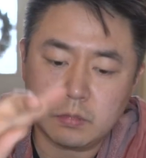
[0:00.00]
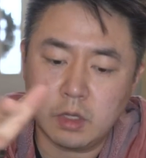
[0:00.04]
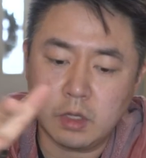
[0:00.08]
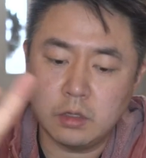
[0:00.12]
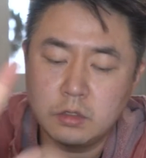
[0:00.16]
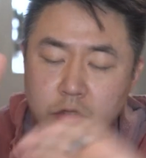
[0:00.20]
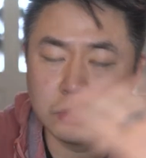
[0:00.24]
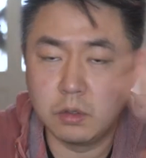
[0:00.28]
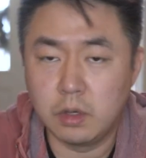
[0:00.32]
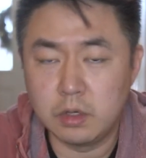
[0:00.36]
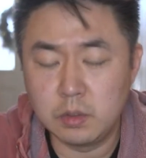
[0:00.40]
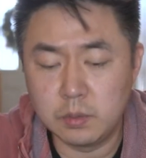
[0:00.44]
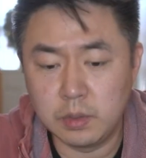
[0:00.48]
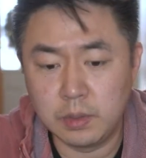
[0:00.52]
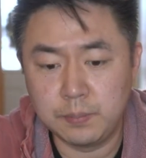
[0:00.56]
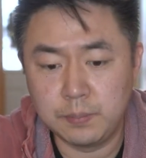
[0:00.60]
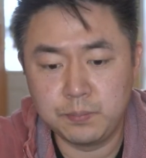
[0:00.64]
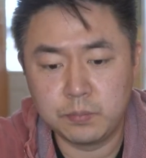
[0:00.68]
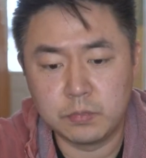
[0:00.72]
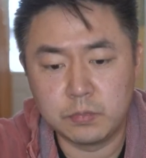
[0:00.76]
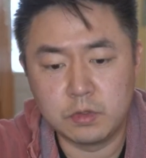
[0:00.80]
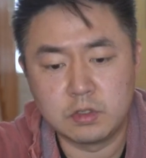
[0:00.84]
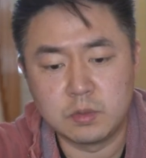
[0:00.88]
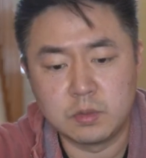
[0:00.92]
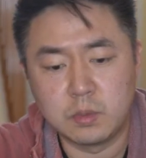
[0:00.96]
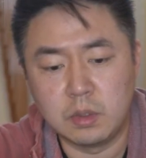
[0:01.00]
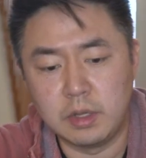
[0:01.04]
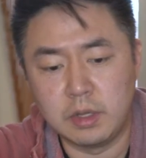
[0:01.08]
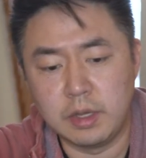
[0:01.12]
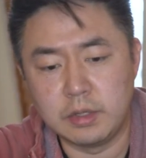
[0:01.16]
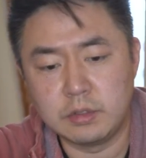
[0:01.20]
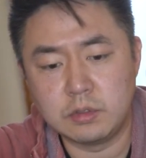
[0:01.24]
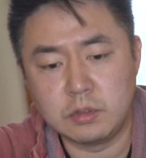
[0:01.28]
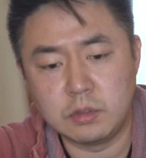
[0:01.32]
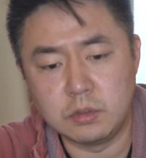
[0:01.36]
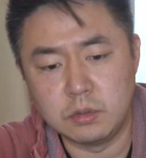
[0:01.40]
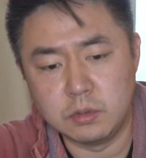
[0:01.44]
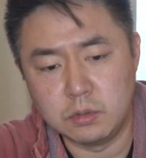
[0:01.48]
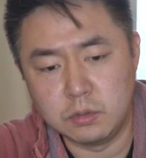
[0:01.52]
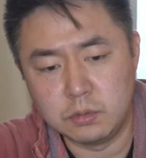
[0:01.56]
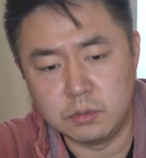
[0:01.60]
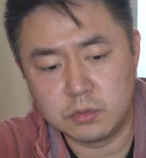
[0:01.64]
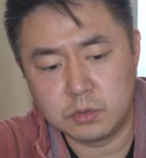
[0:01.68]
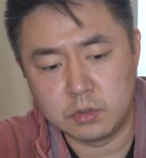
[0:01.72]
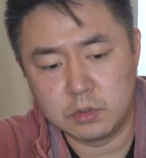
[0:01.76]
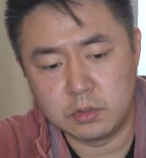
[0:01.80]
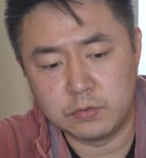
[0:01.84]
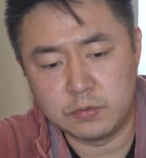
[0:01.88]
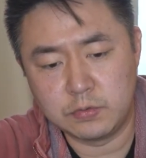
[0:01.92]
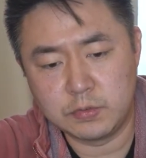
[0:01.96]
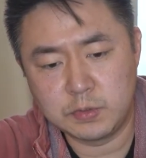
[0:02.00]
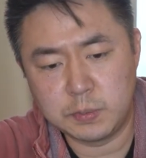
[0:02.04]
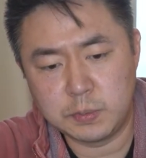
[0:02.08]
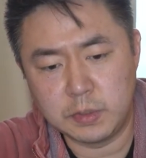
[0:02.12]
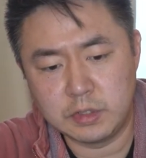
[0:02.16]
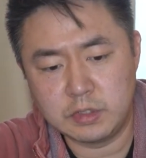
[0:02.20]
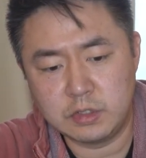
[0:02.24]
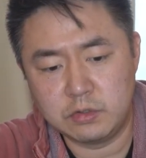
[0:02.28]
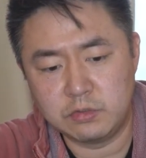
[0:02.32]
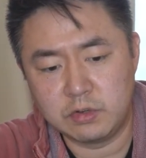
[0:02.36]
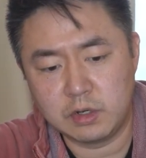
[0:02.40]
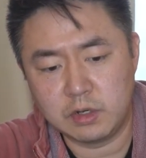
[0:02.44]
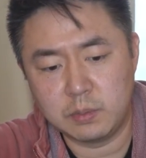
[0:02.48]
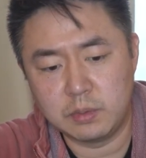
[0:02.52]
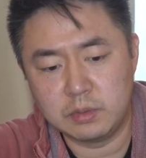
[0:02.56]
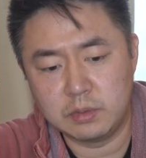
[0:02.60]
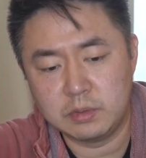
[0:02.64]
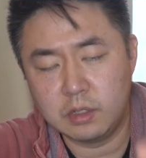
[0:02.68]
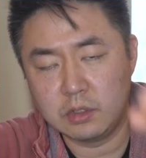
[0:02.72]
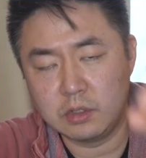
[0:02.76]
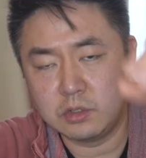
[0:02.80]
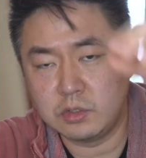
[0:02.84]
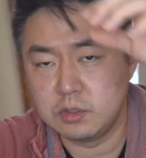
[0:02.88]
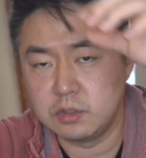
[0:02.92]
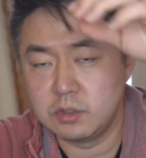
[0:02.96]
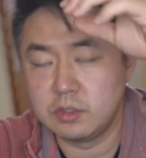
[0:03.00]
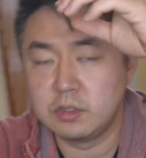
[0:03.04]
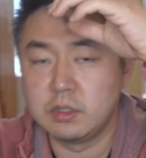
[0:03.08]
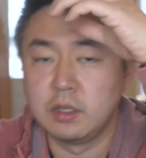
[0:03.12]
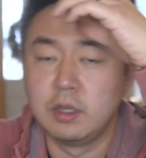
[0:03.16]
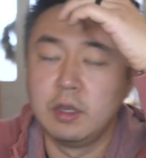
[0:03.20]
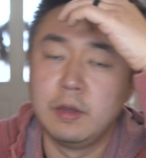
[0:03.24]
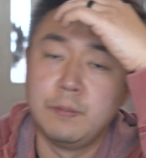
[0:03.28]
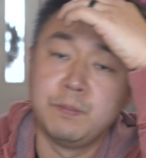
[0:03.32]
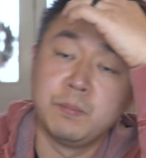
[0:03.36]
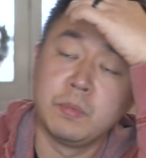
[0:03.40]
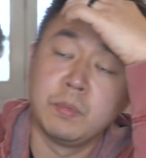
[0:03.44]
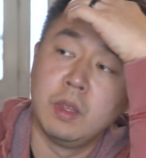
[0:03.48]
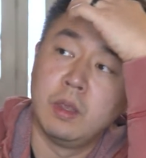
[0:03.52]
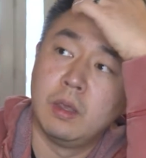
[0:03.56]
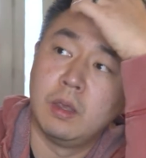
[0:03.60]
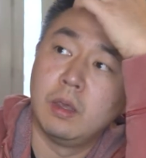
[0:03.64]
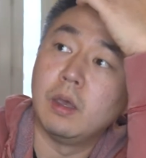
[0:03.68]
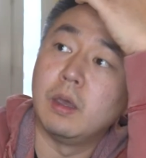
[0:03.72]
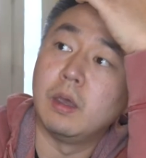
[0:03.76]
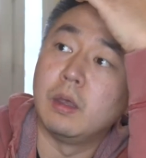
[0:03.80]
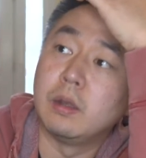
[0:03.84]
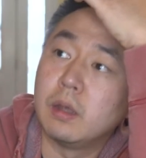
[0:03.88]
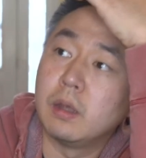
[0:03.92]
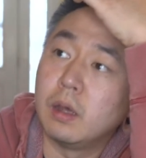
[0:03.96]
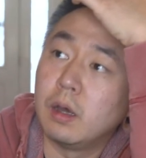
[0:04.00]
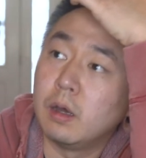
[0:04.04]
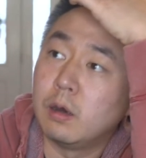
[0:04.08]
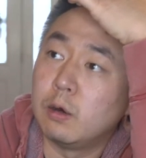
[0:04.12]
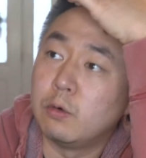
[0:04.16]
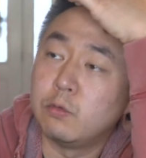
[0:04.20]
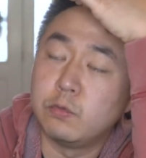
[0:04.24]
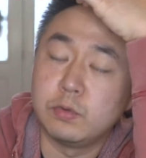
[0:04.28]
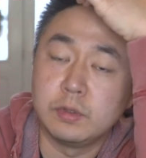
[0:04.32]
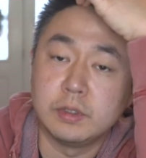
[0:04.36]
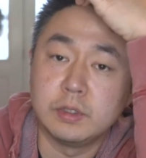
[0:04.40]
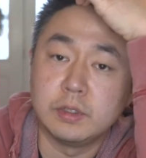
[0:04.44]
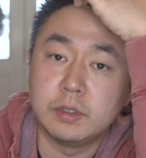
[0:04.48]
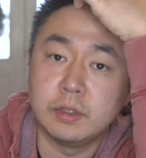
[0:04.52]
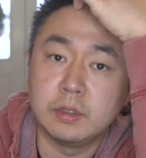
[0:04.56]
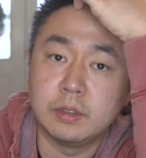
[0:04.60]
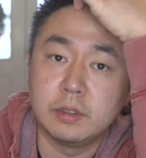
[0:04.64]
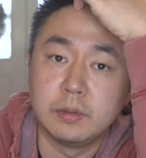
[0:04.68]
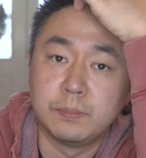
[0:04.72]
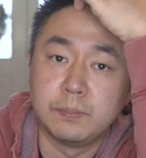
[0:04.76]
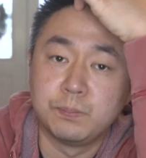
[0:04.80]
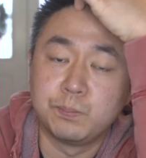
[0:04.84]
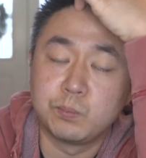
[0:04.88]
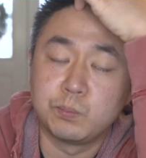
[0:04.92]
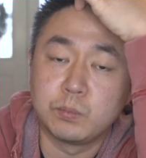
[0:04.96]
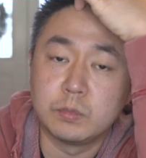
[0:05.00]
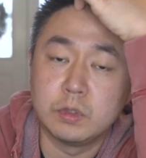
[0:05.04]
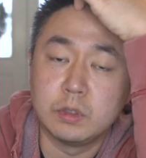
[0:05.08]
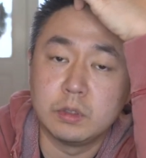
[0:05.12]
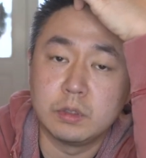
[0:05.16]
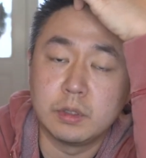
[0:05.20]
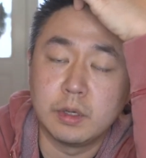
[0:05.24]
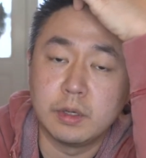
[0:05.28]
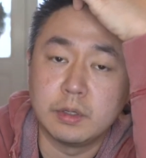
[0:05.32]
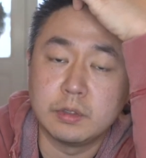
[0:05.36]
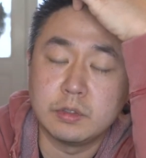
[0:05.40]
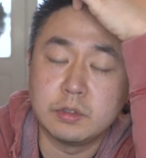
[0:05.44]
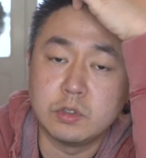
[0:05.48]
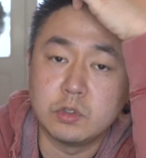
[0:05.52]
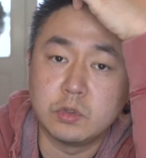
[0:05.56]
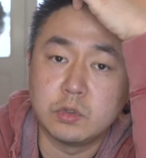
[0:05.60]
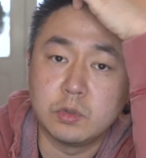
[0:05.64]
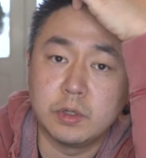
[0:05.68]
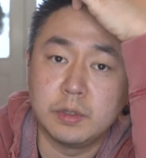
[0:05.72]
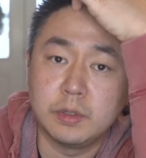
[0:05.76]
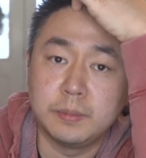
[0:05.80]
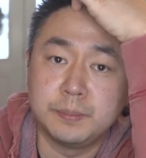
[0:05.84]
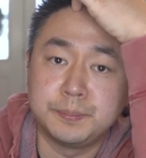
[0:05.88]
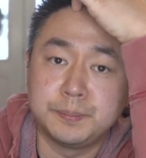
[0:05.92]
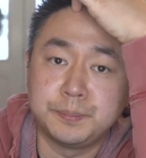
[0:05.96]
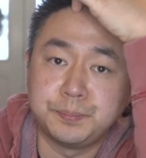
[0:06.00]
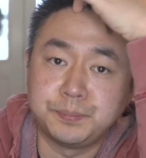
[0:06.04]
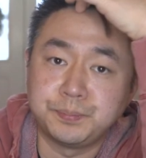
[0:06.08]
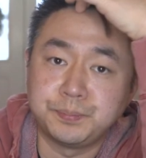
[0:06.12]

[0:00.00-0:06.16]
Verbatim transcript: So anyway, those are my last two sort of spicy recommendations, and uh, hopefully you guys enjoyed.